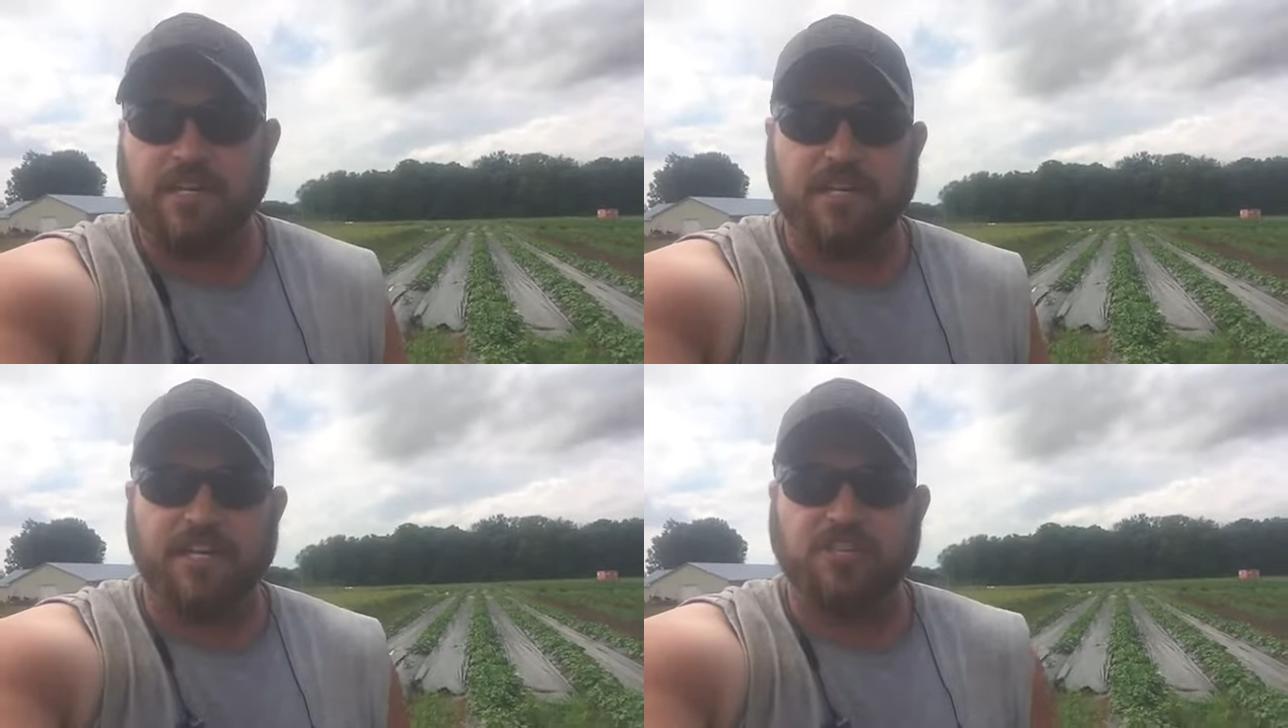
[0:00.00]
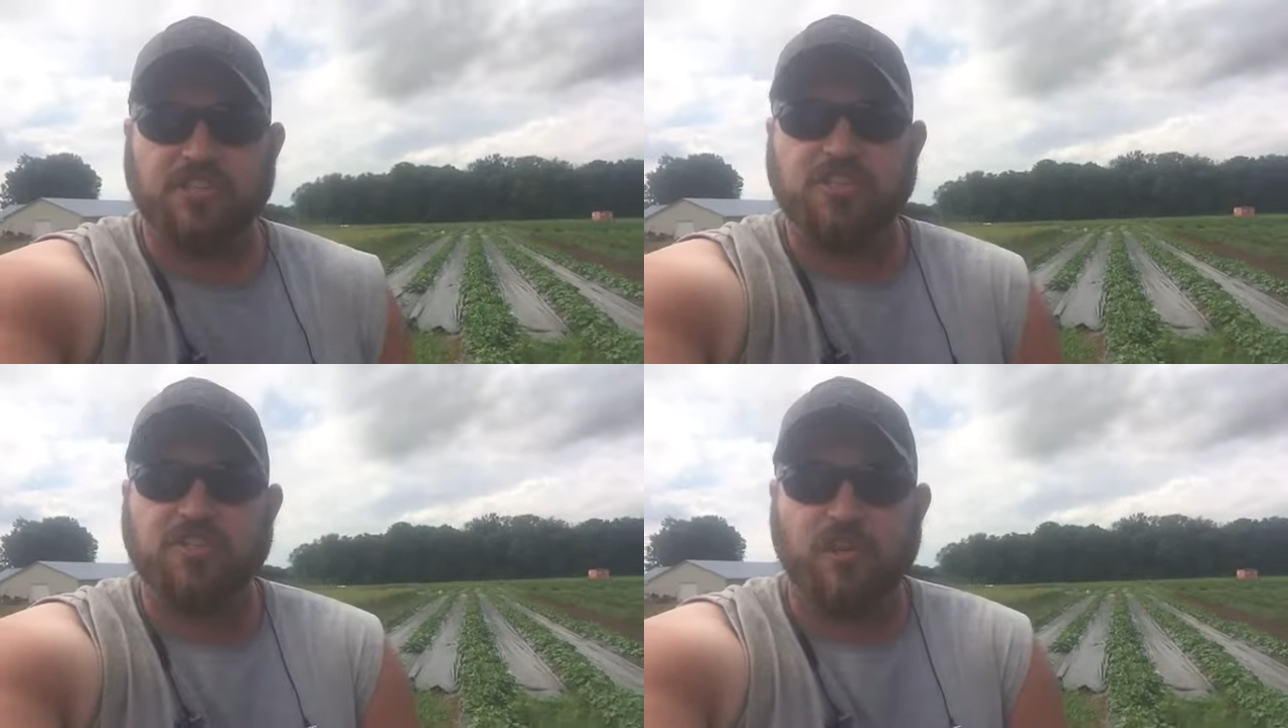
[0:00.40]
and
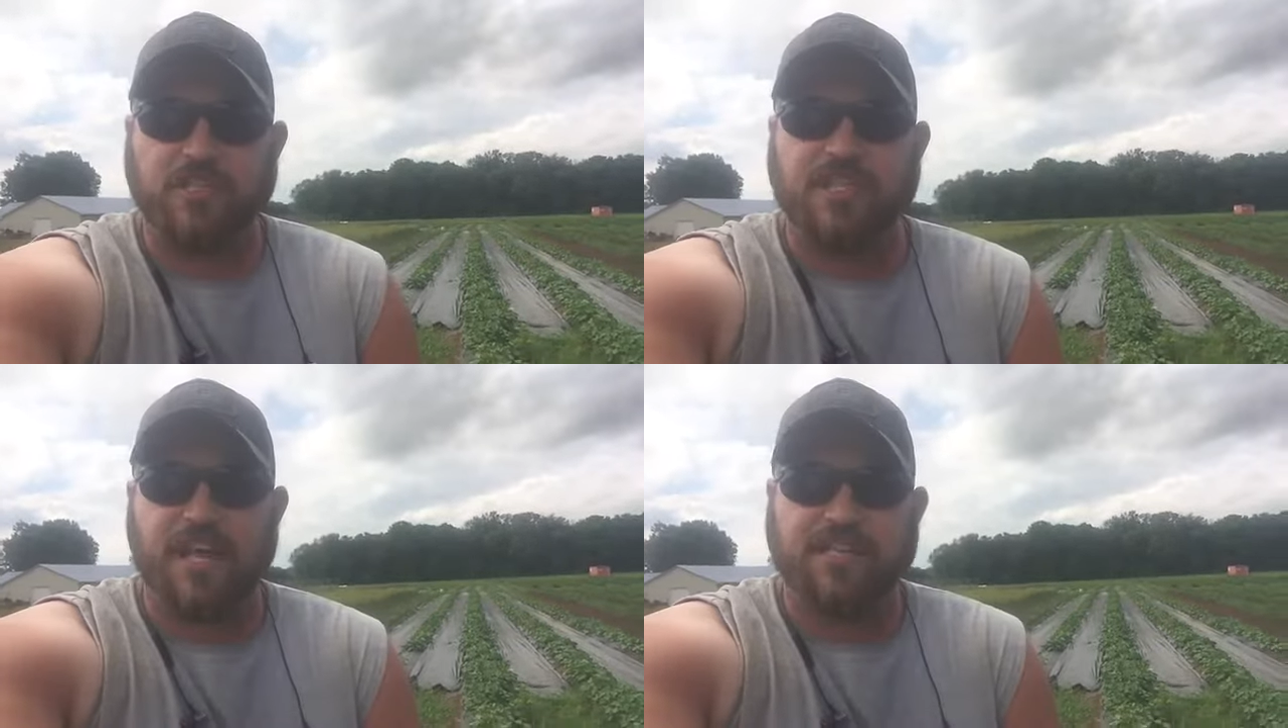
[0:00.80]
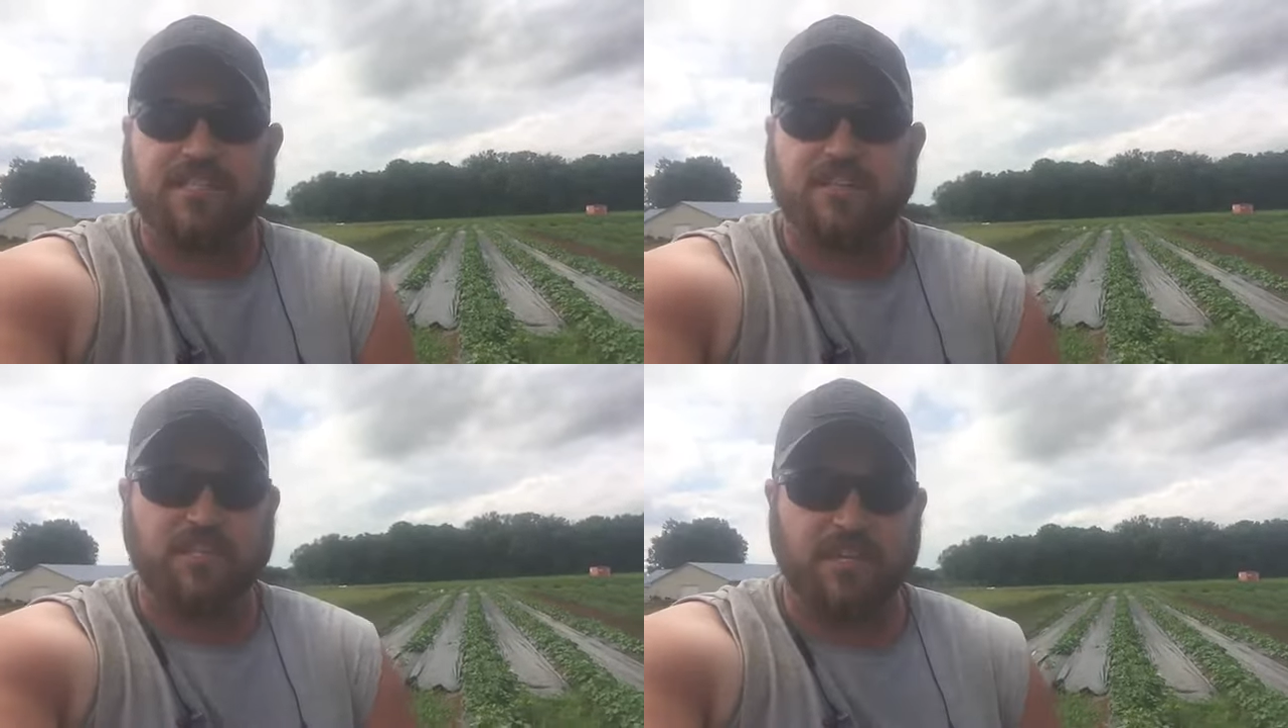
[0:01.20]
nitrogen source that's
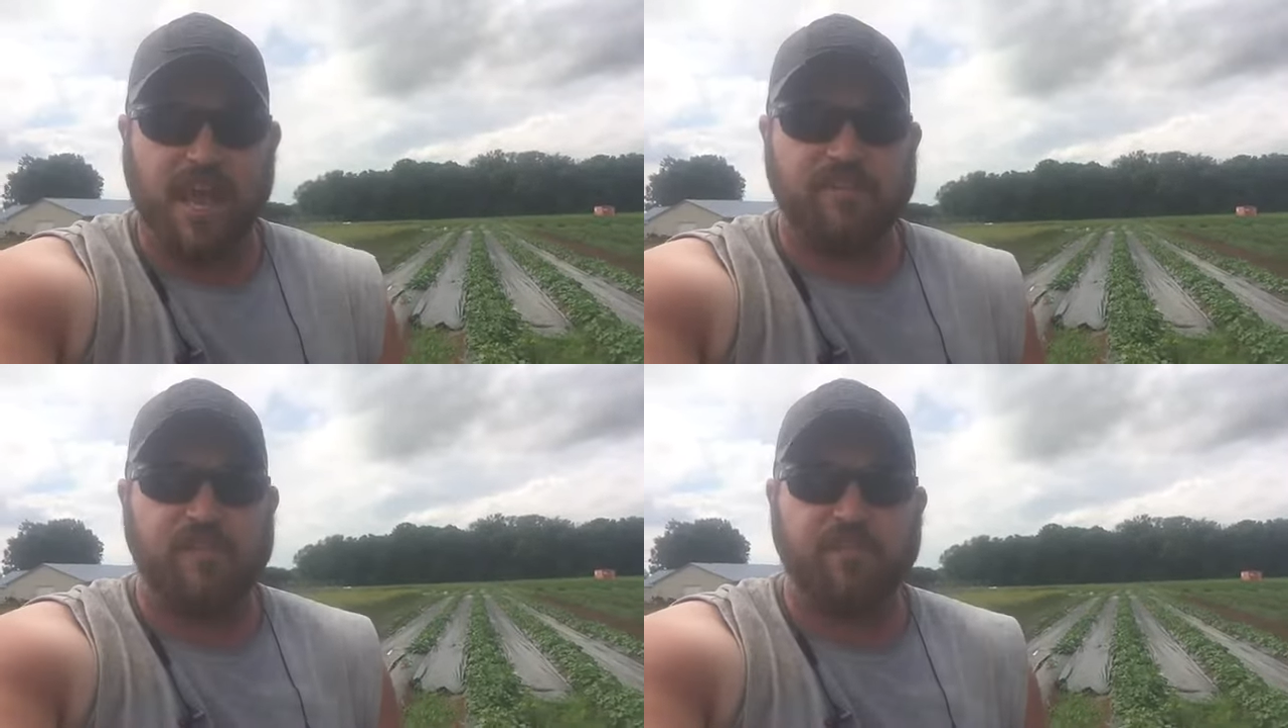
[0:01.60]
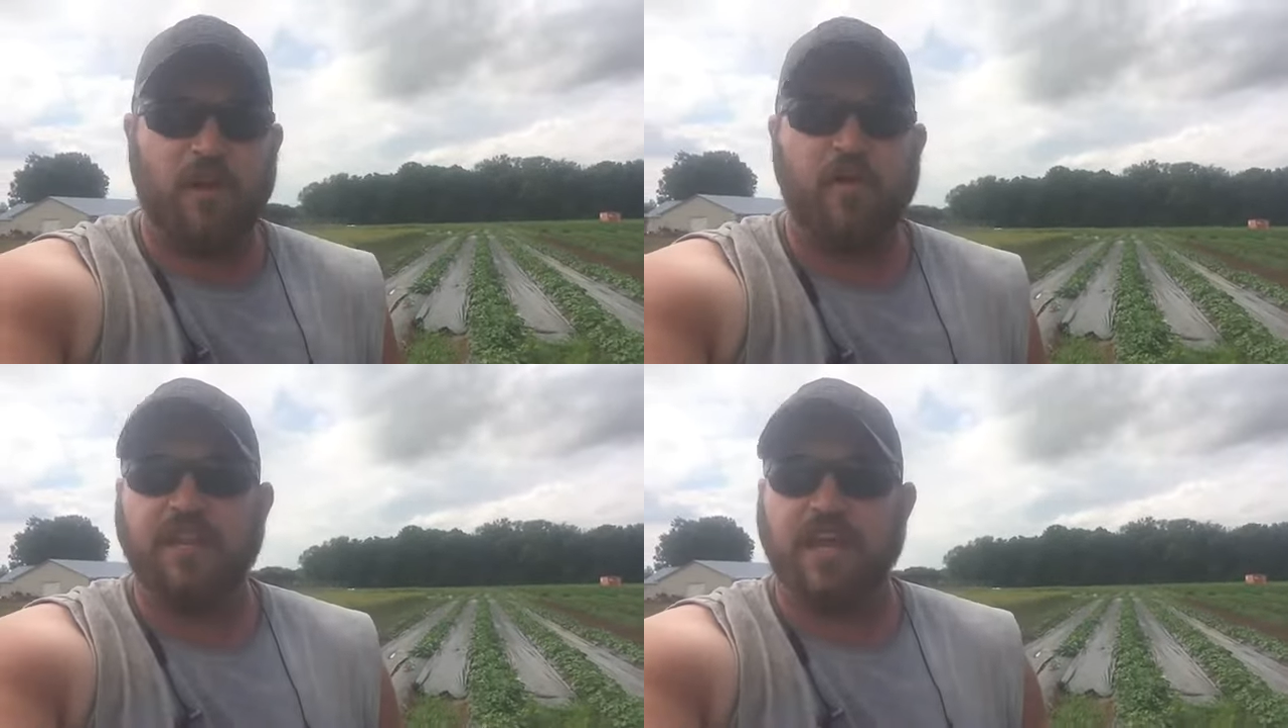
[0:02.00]
just ever
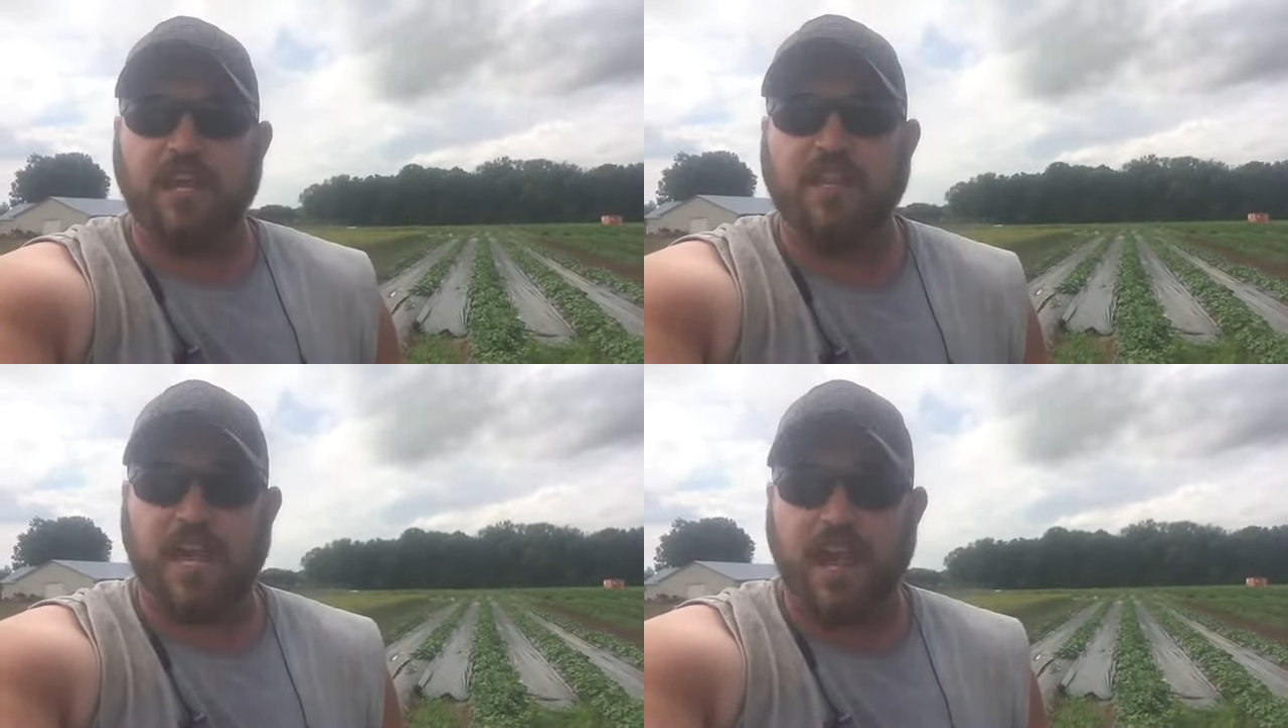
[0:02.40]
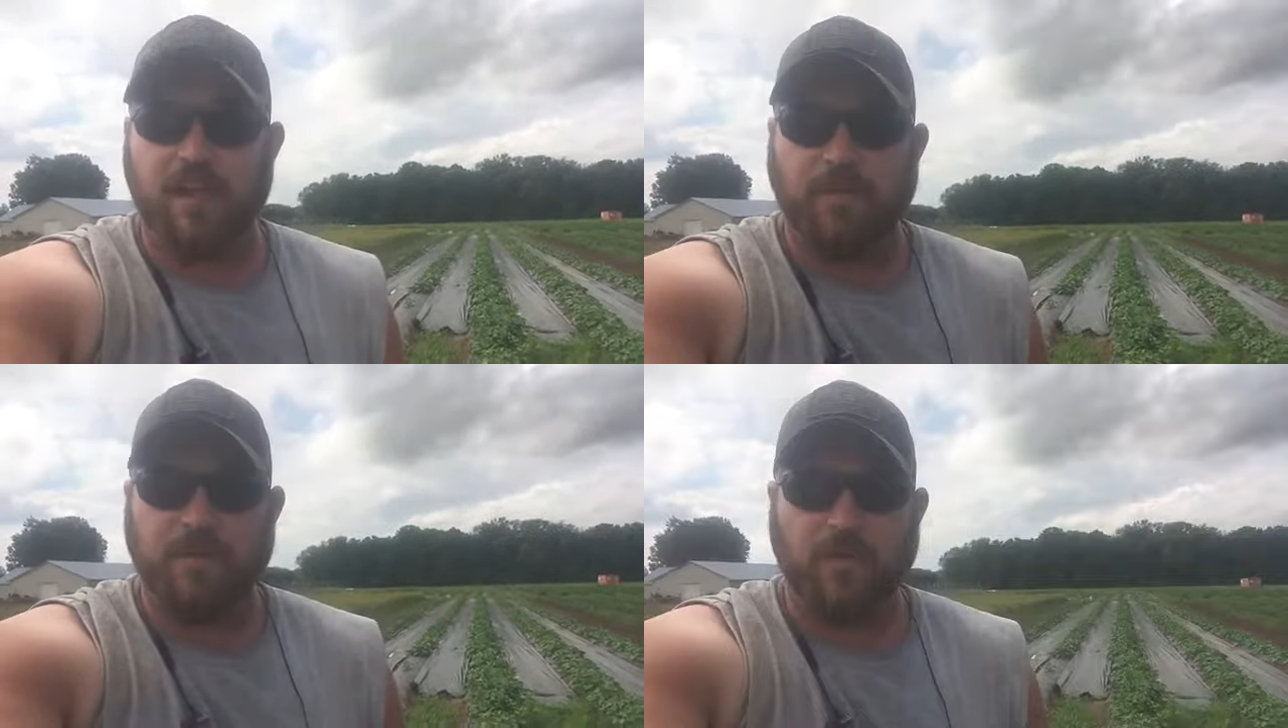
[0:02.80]
flowing in the air.